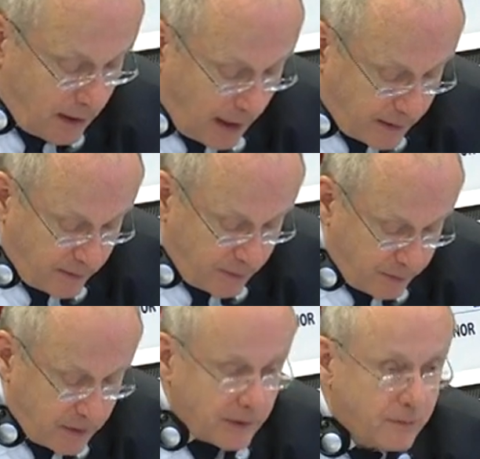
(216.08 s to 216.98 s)

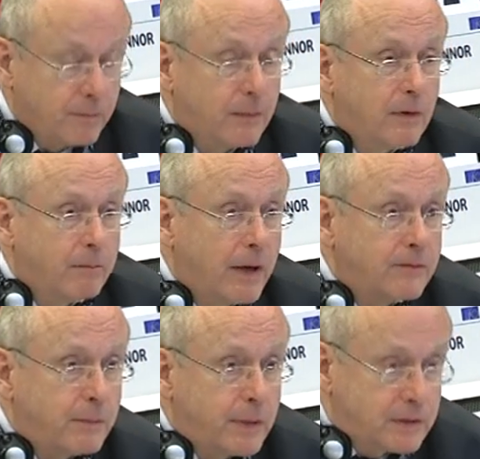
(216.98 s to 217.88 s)
anti-Semitism.
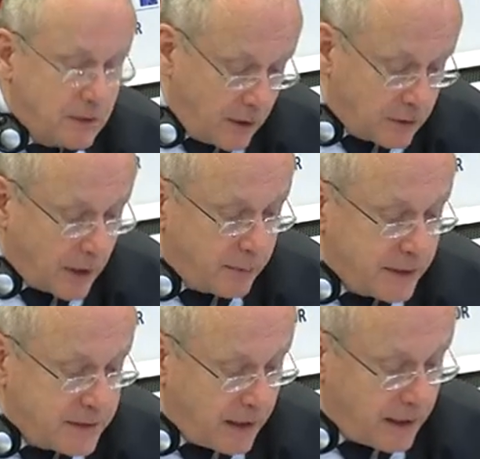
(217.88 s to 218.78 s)
Measurements shall be
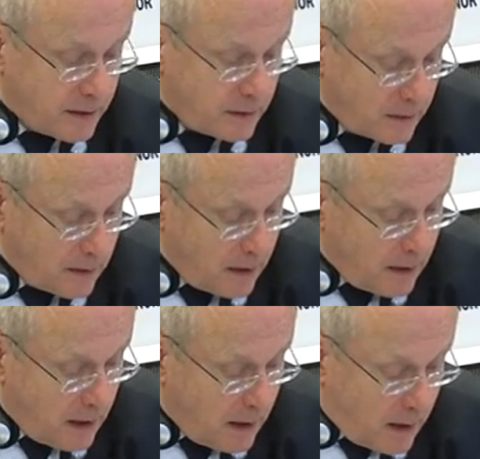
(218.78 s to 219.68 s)
taken.
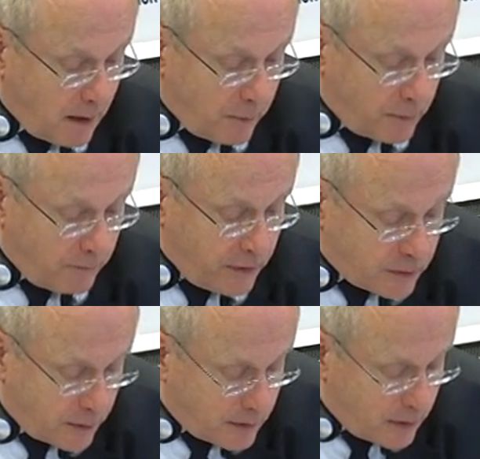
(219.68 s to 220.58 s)
We
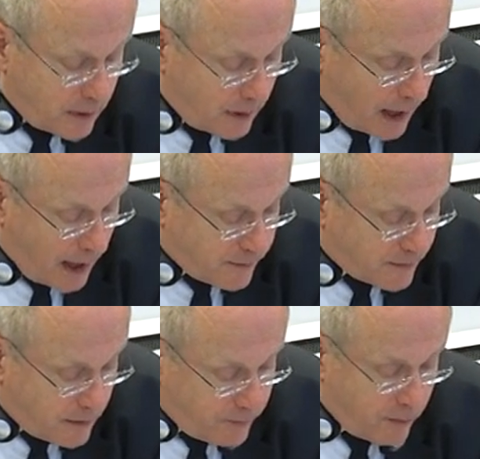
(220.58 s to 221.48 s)
should
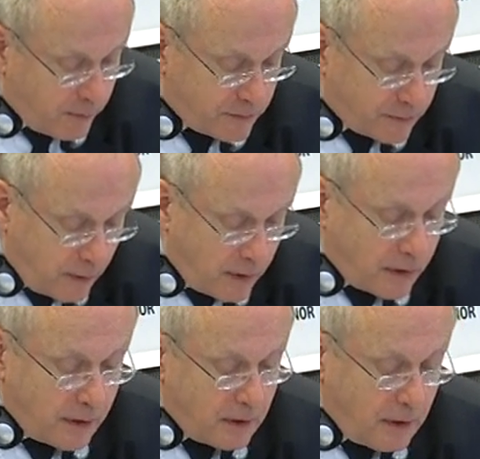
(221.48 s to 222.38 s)
ask for
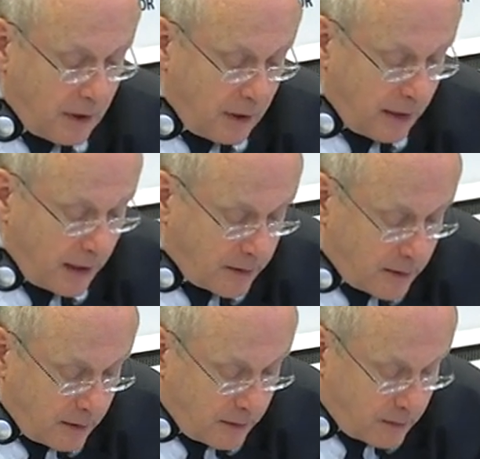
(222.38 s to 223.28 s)
stronger and
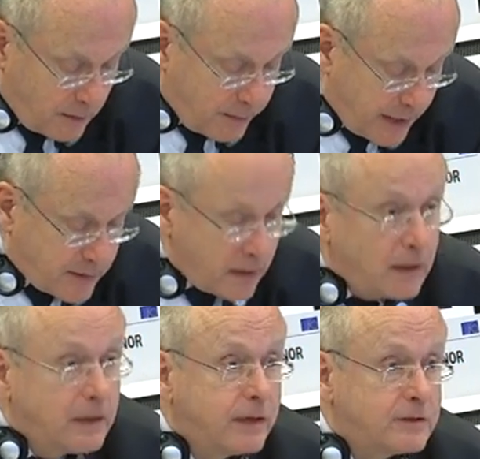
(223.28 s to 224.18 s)
better
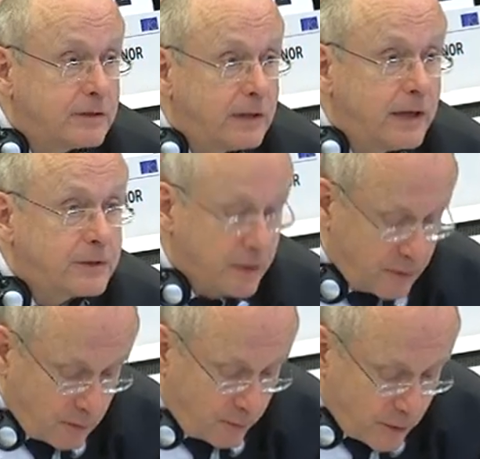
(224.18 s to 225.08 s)
legislation
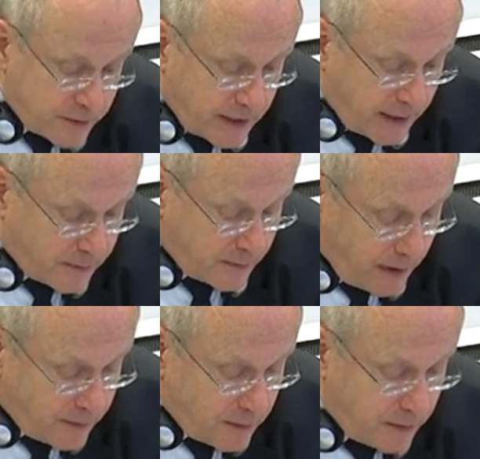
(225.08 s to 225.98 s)
to protect the
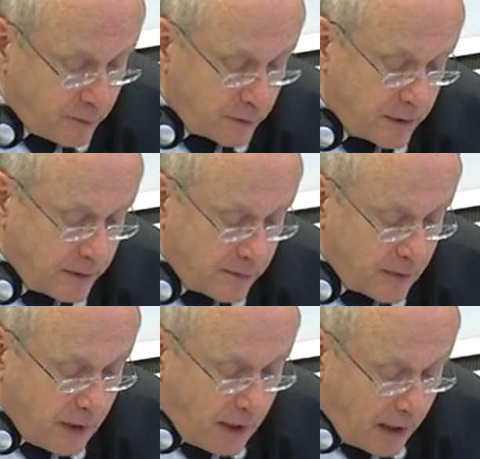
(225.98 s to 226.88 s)
institutions
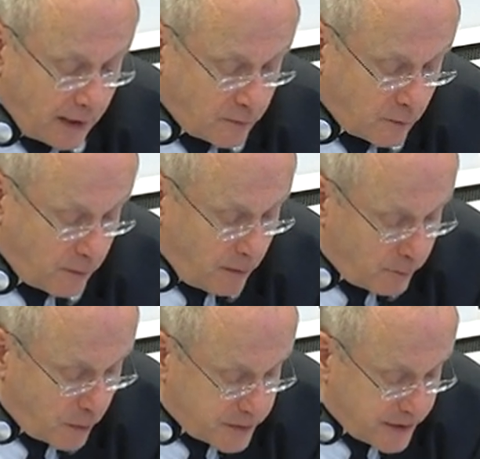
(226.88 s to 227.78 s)
and to
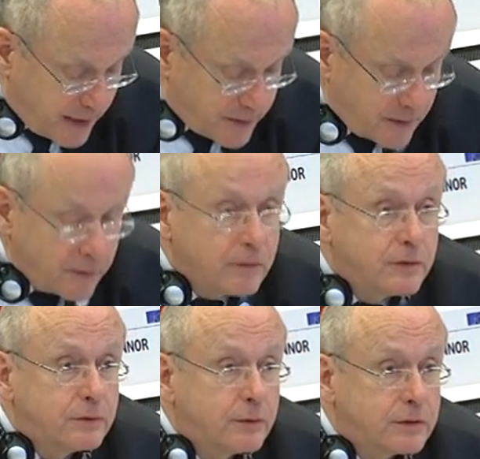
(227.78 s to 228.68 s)
protect the
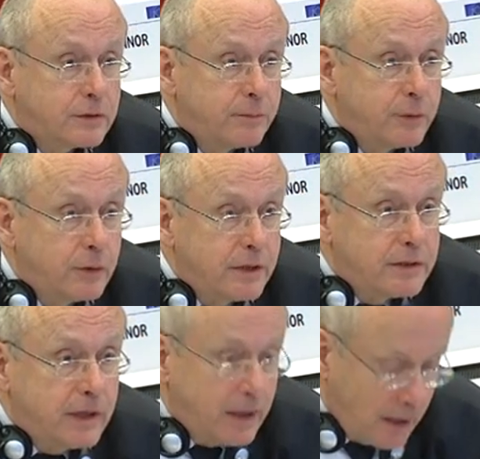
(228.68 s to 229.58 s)
Jewish
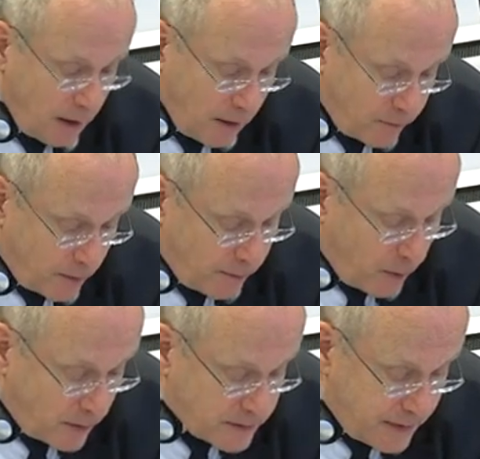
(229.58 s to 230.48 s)
community from
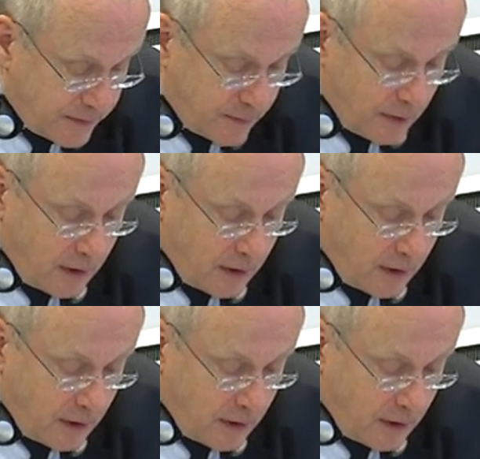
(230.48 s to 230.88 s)
all these